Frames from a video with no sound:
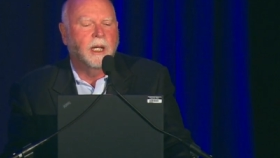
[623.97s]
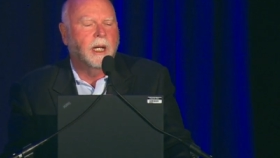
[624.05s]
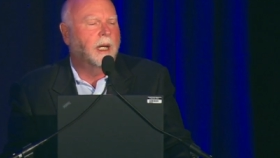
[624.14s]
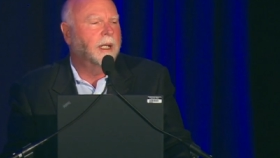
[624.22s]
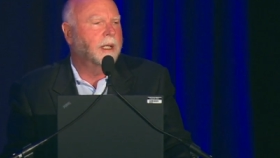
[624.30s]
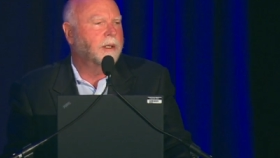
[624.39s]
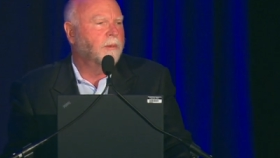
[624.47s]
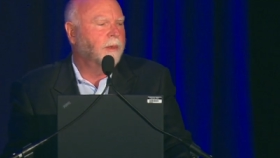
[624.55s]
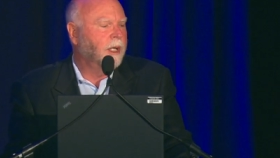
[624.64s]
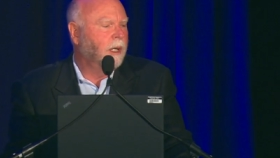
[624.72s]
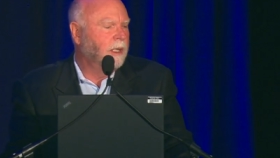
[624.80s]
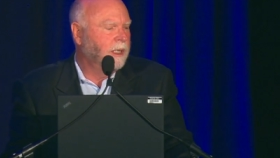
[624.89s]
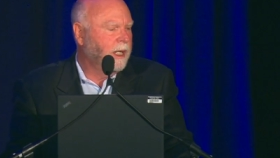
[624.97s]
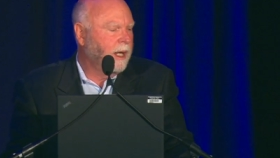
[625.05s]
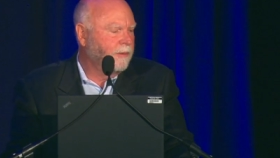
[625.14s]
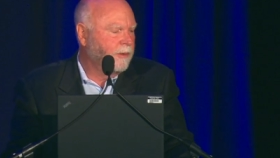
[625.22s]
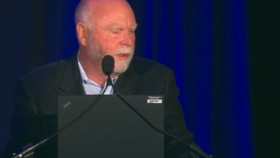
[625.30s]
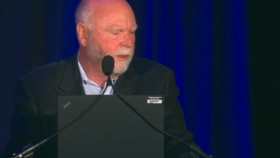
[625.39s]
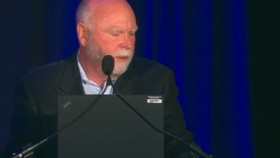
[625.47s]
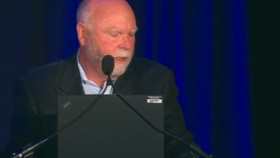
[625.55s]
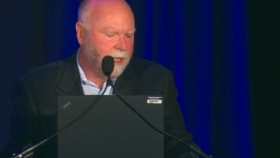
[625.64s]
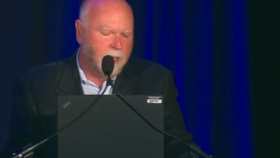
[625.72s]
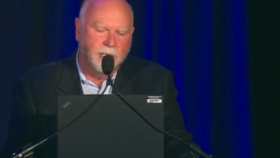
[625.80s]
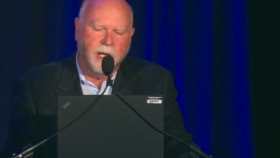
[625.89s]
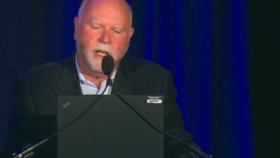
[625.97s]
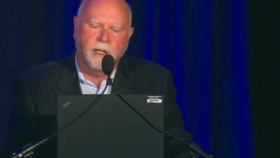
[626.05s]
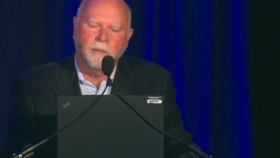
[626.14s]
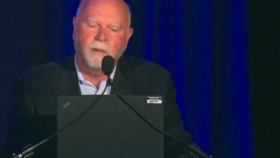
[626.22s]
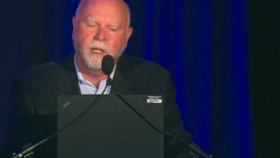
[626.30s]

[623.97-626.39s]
uh, it, we call it after uh, Dan.